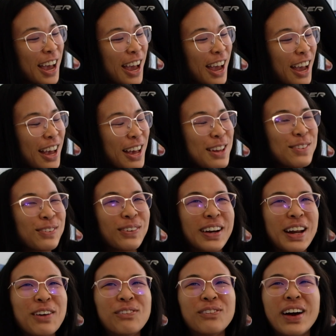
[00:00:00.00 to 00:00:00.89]
And
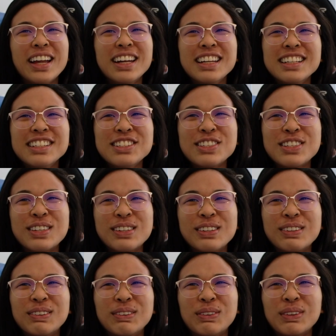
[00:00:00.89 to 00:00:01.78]
when I went
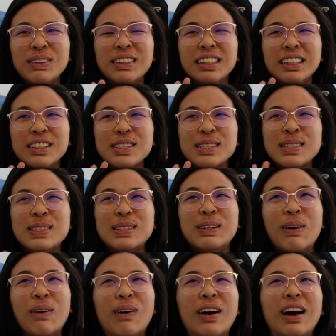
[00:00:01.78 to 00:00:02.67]
into the
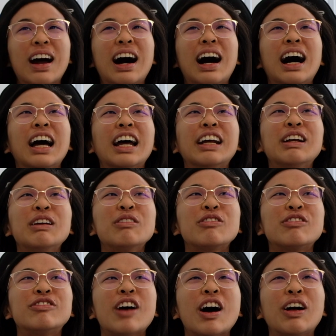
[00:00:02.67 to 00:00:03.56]
store, I
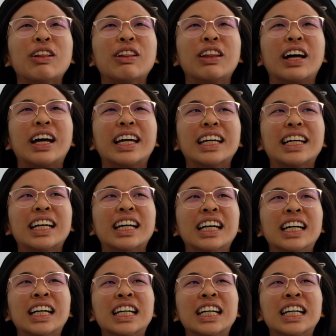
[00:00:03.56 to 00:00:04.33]
felt like,